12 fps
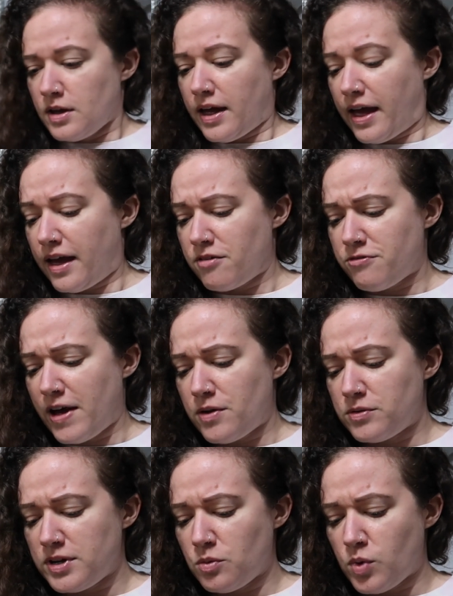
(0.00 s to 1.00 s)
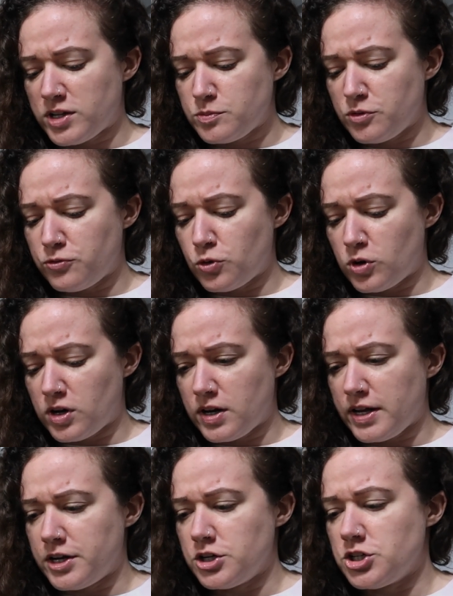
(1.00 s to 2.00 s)
I have found it once before
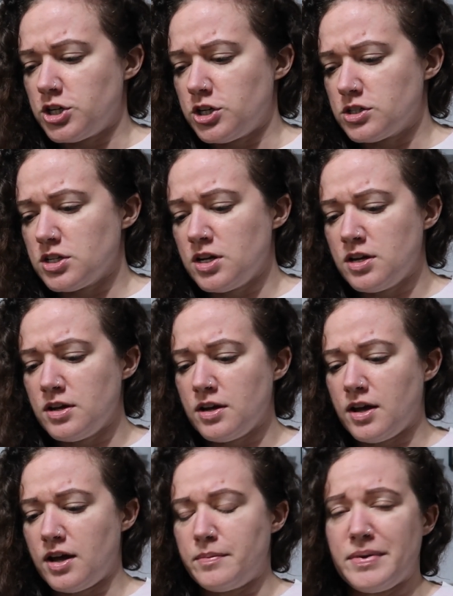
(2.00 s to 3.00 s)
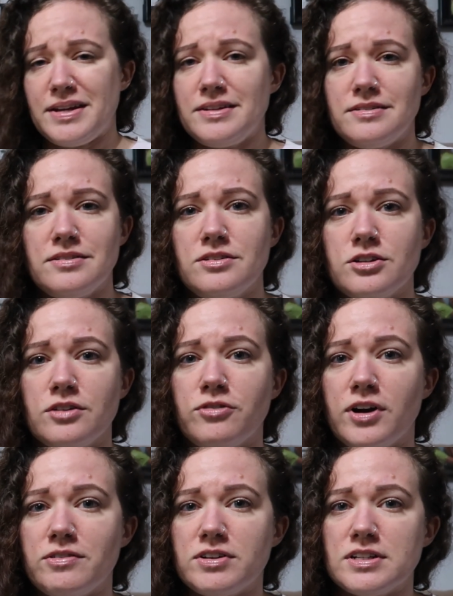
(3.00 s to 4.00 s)
in a shirt. It took
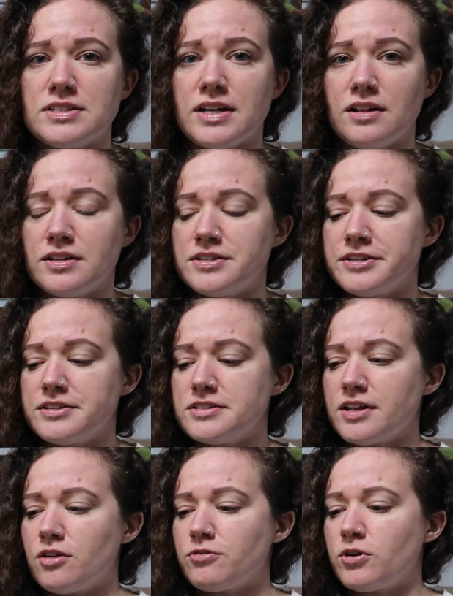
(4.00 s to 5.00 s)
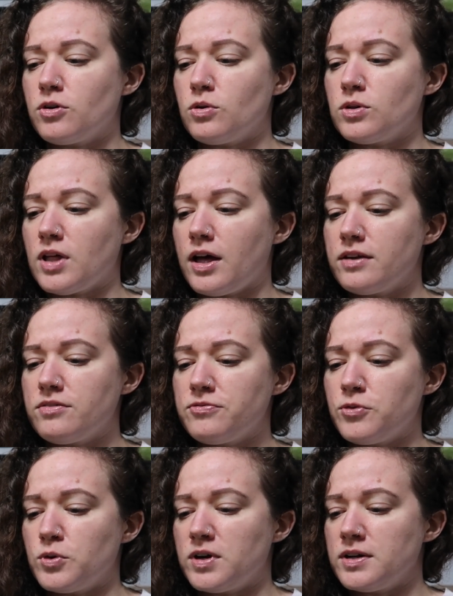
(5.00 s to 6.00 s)
forever to sell and didn't sell for a whole lot
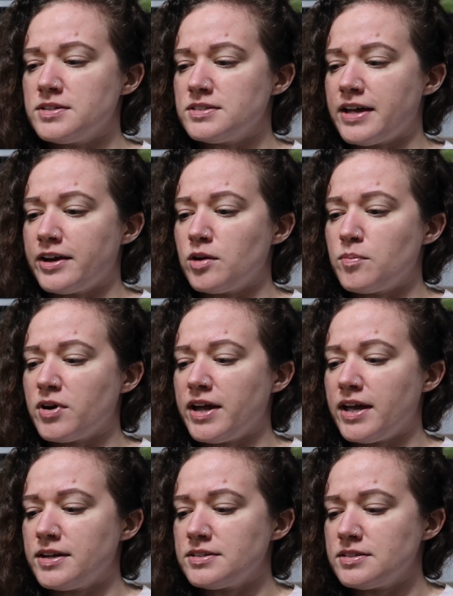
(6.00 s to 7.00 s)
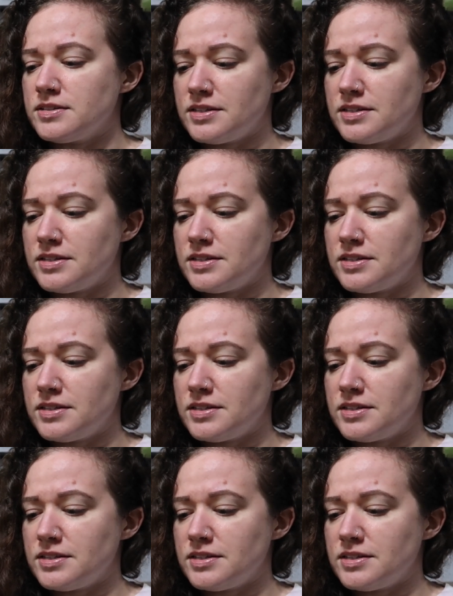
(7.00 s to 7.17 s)
for a designer brand.